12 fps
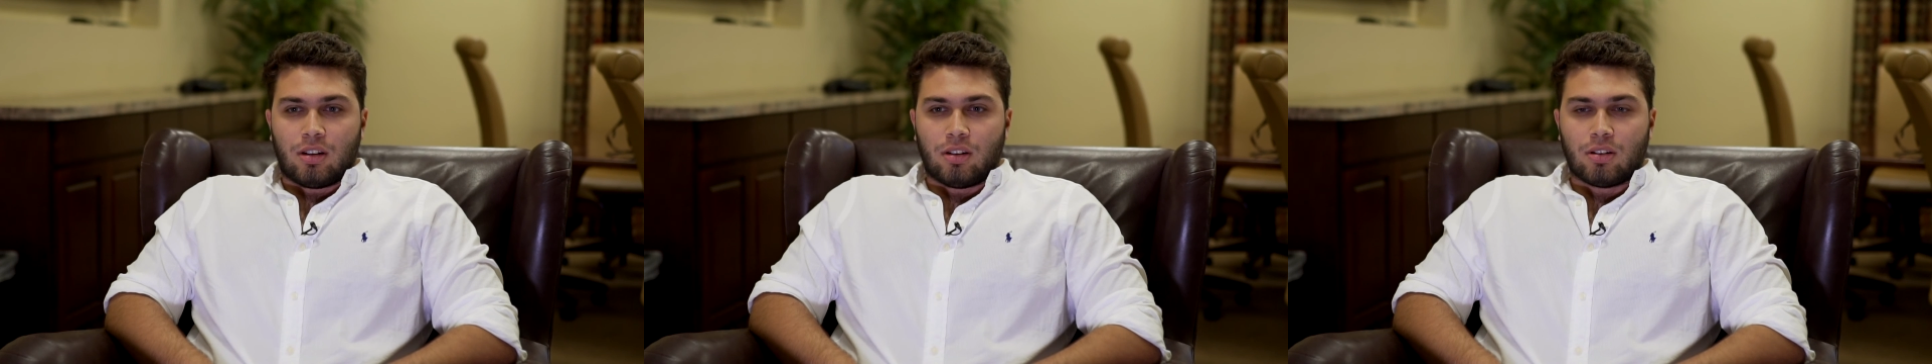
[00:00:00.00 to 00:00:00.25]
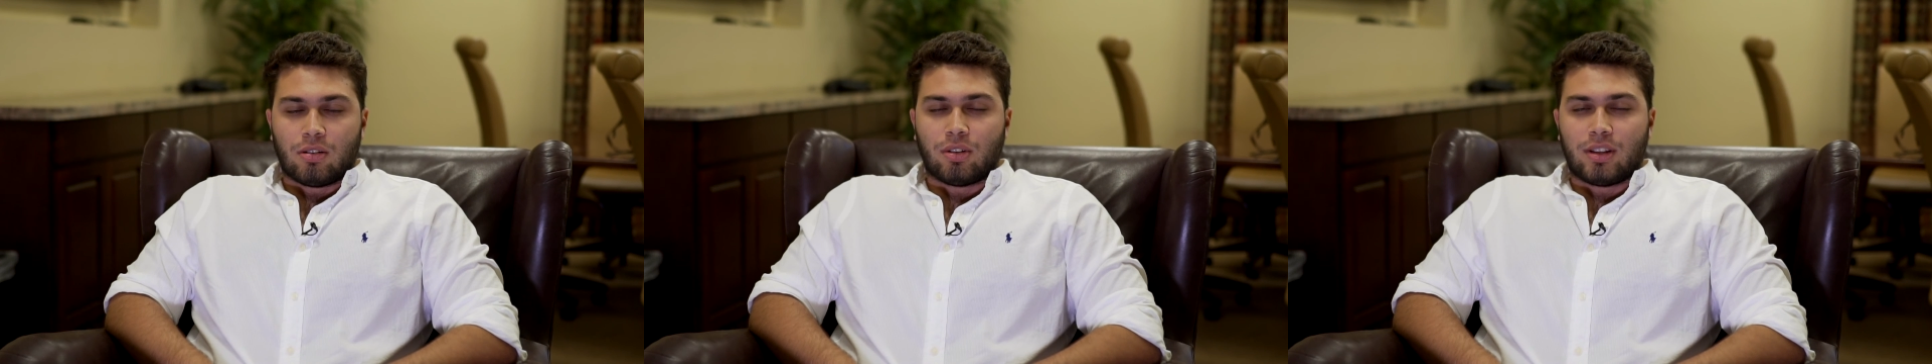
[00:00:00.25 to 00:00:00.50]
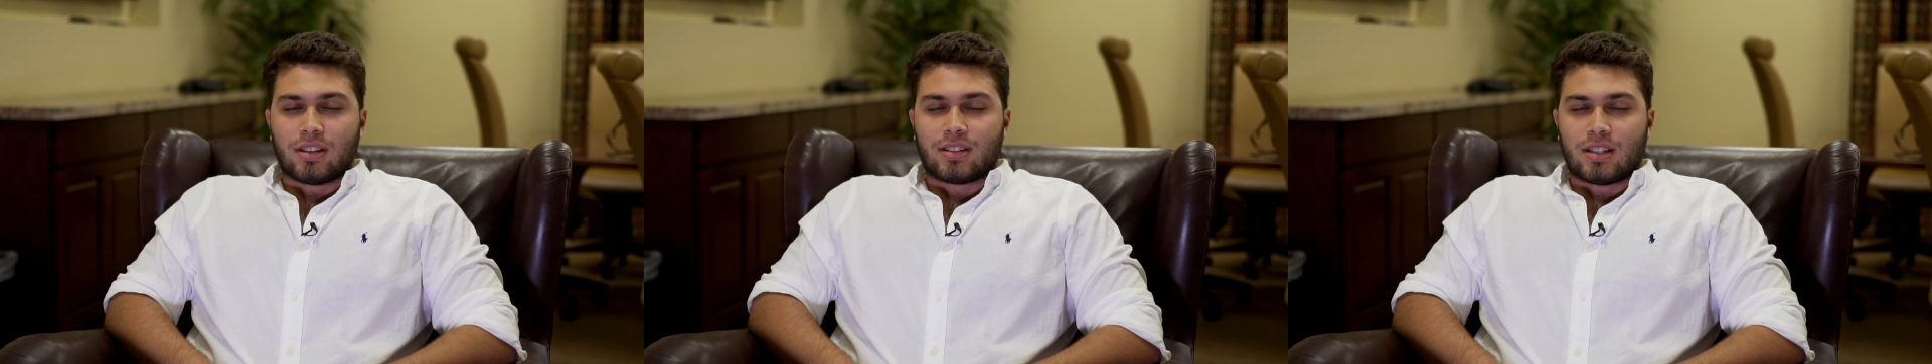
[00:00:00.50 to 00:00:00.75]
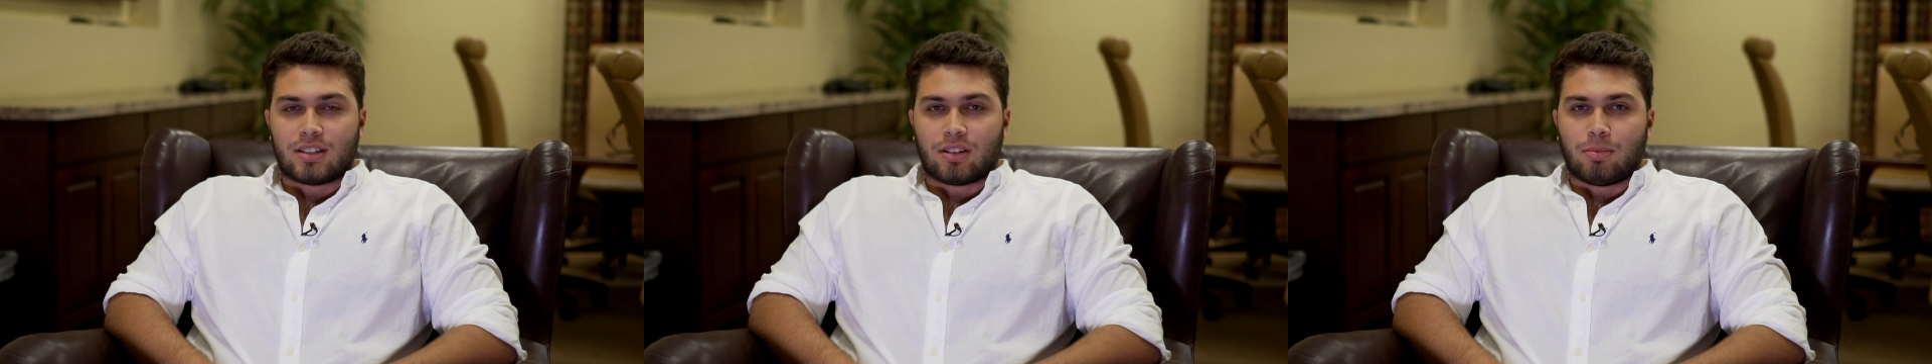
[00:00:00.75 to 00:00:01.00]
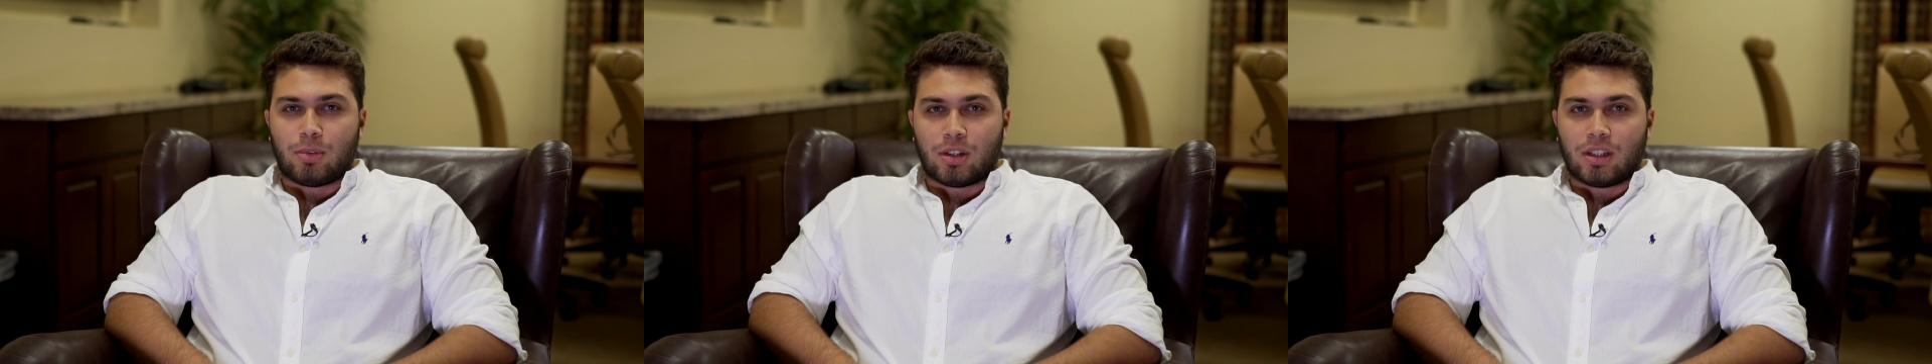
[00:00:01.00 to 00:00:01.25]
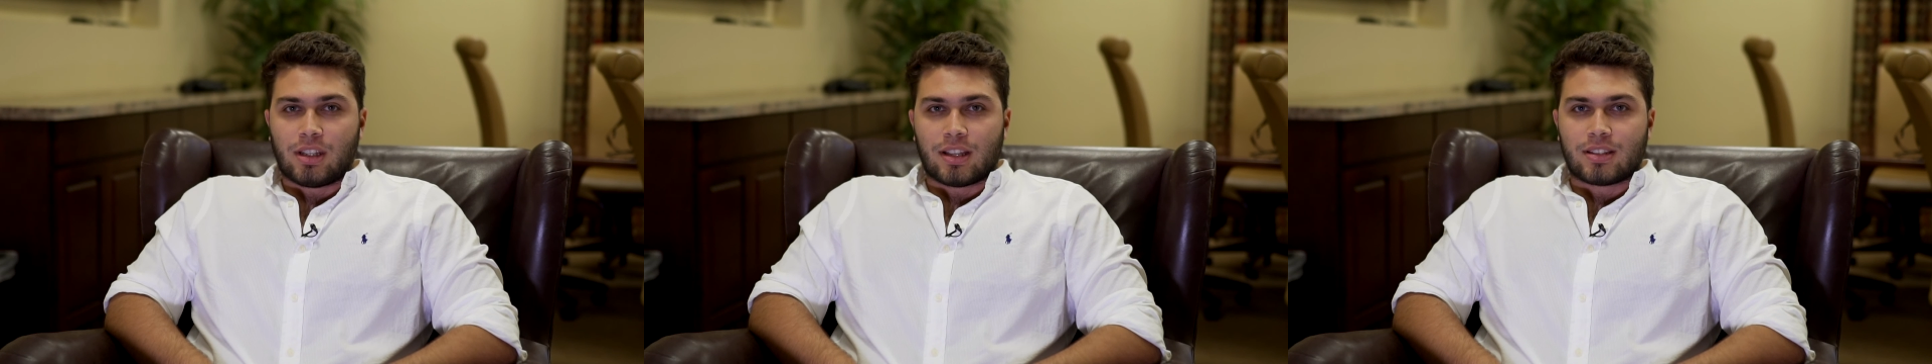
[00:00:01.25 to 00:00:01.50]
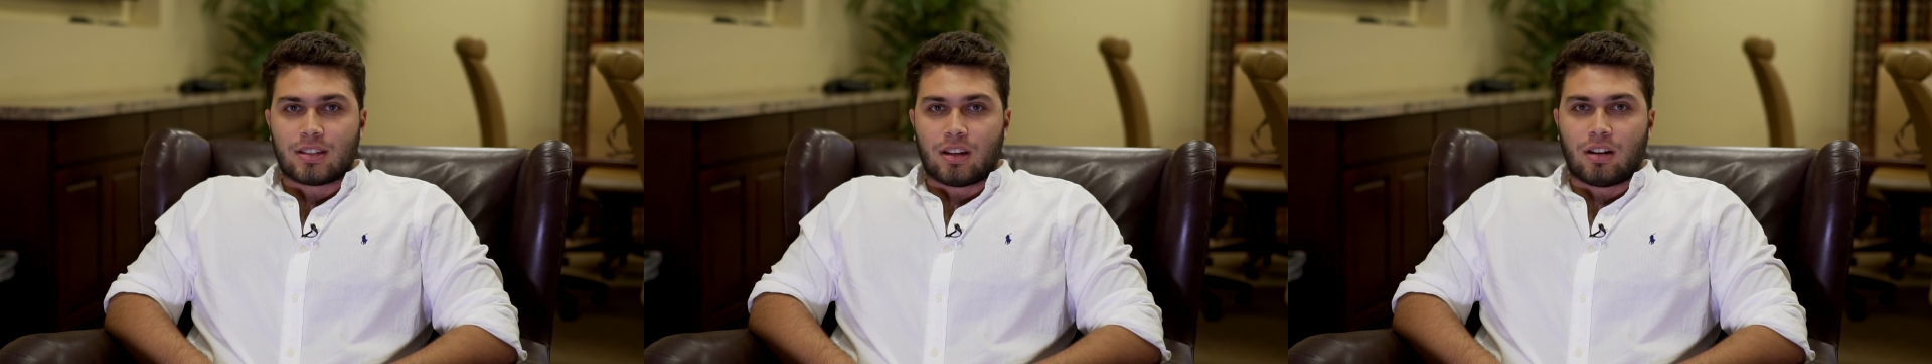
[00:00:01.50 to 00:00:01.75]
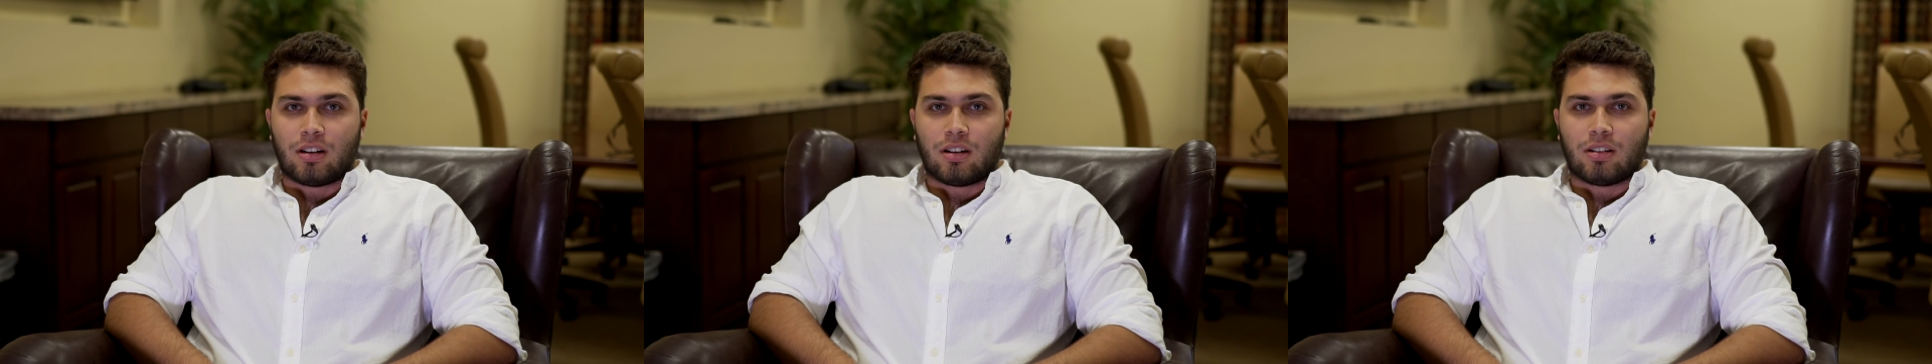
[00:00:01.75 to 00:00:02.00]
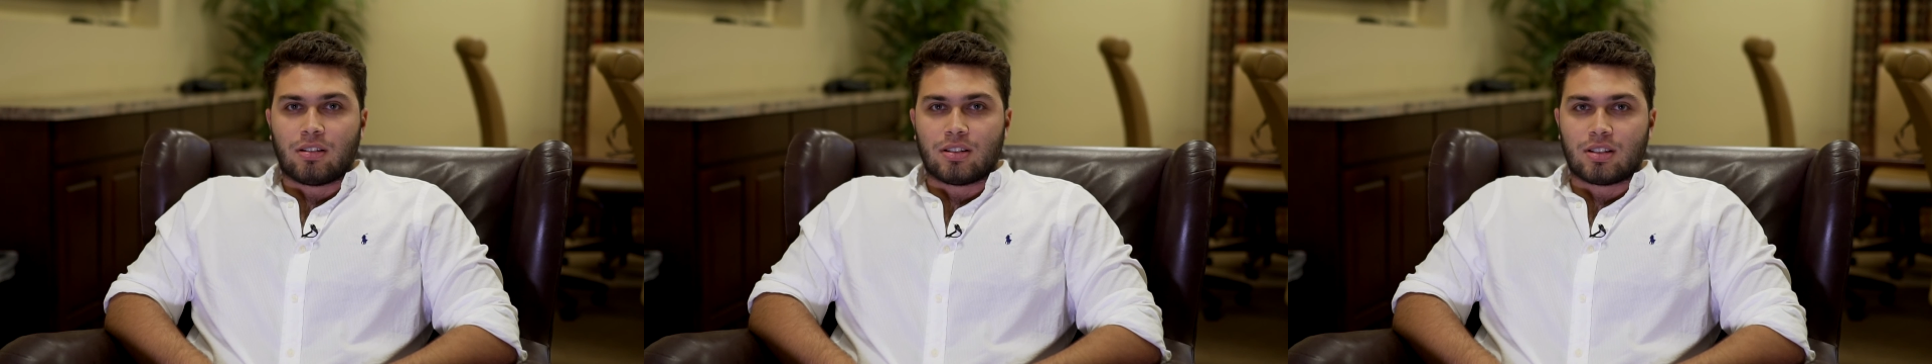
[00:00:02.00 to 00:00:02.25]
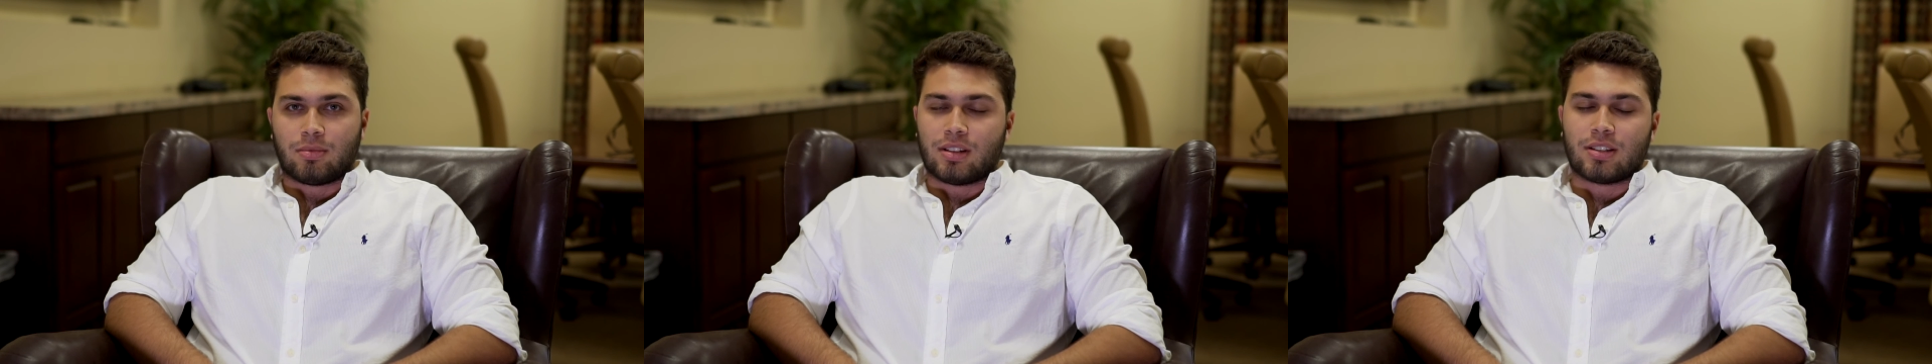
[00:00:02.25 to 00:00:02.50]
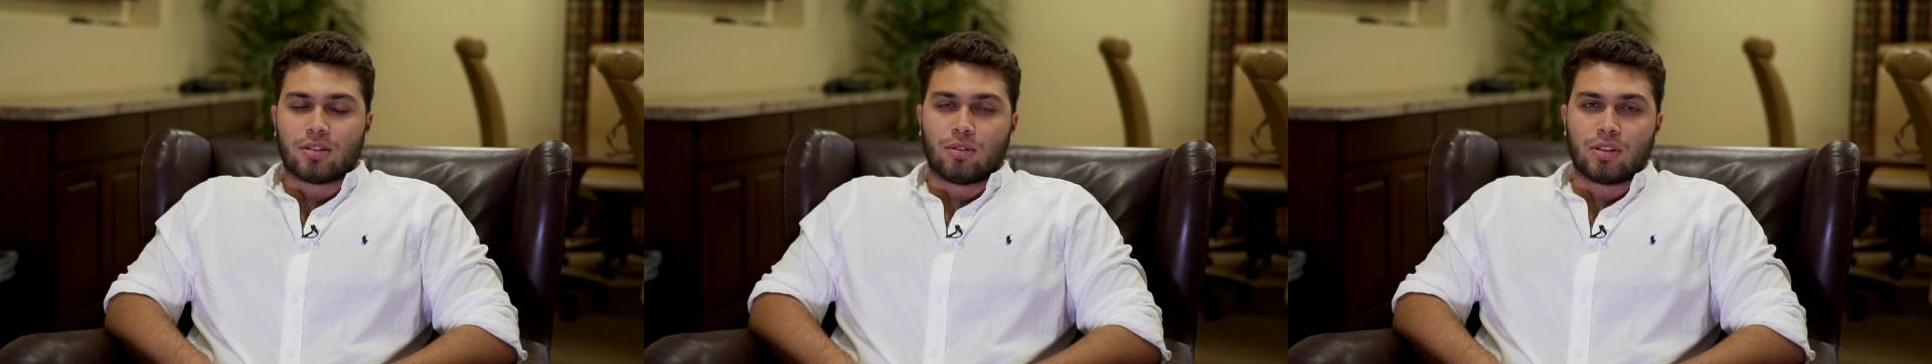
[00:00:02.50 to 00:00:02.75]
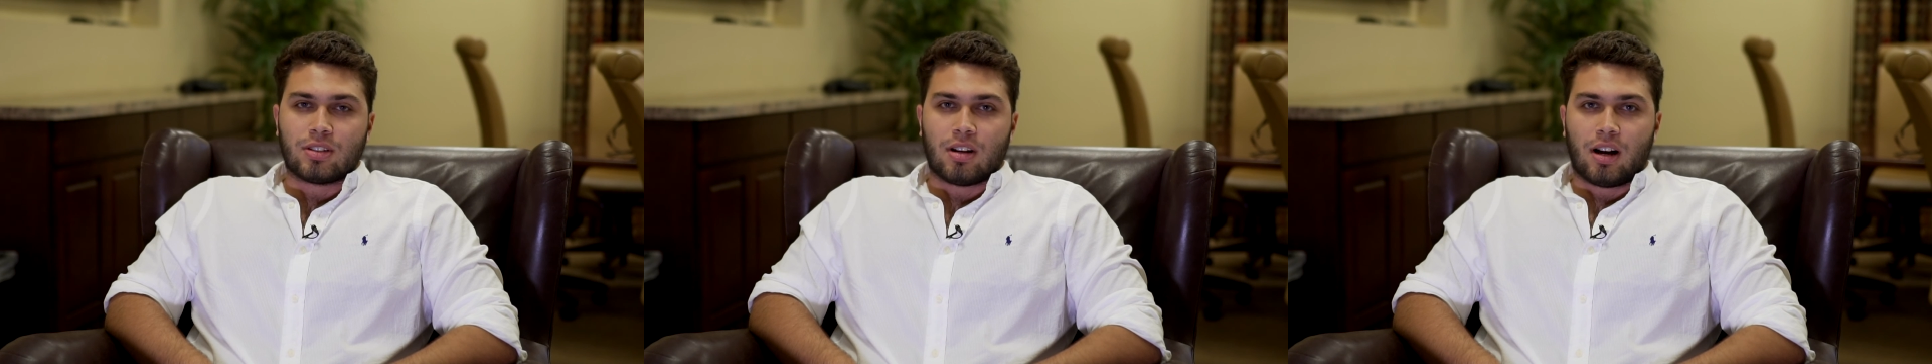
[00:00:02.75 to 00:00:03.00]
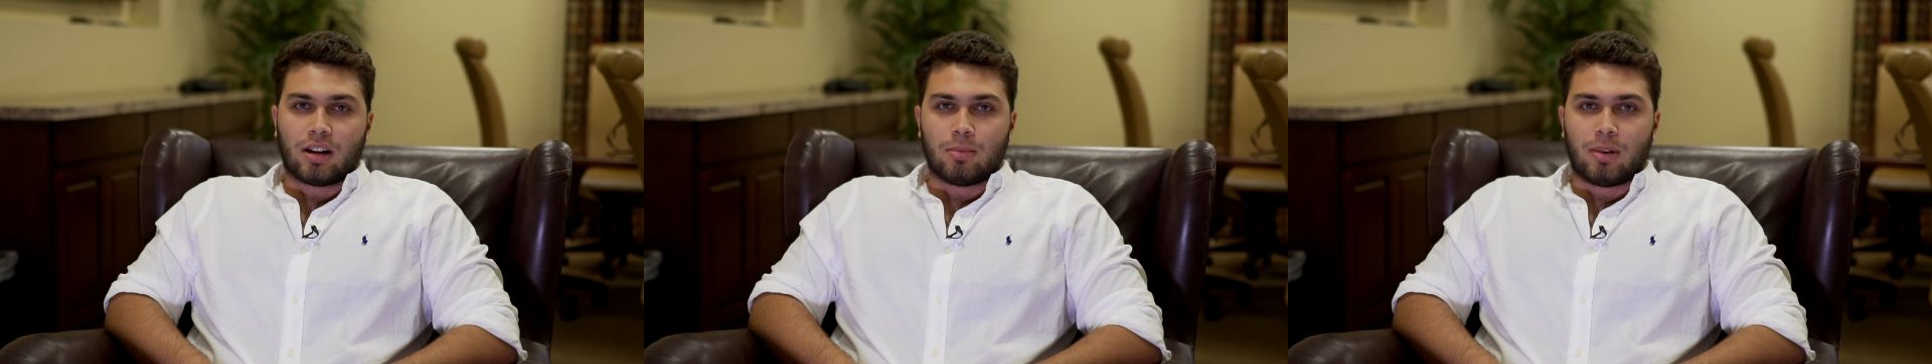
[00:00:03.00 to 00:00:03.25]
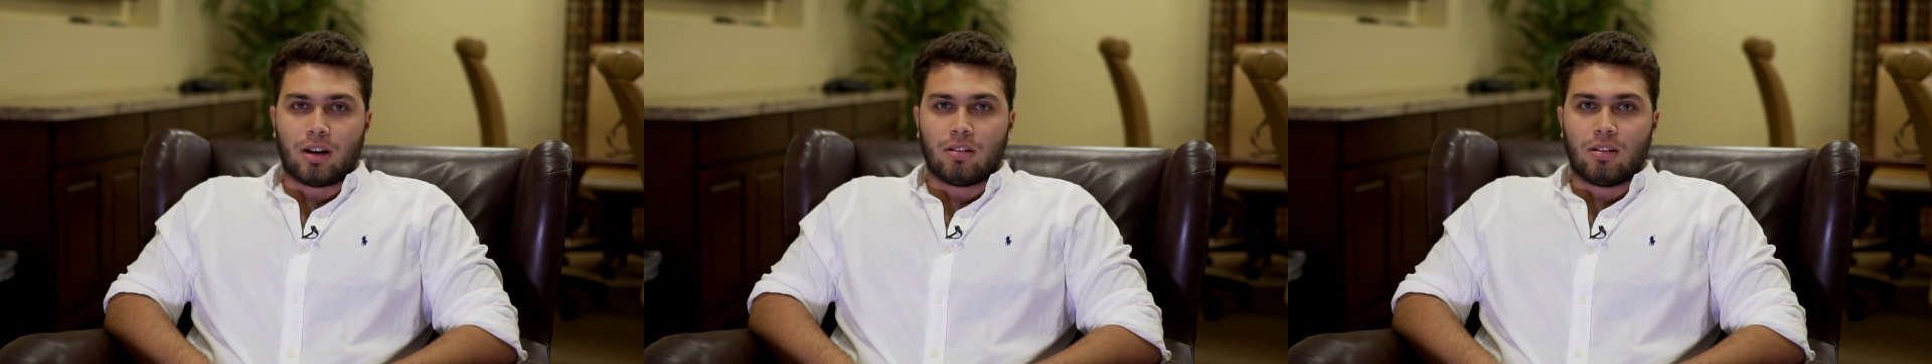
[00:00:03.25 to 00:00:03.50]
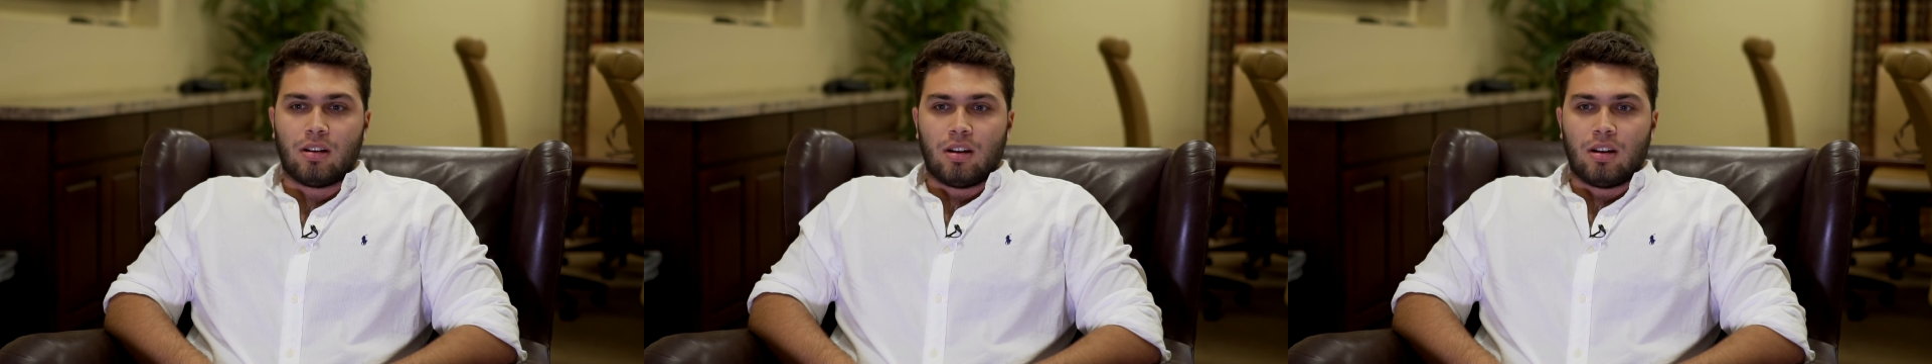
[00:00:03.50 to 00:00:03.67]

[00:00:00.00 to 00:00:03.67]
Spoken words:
Really the sense of community that's there is something that's always talked about.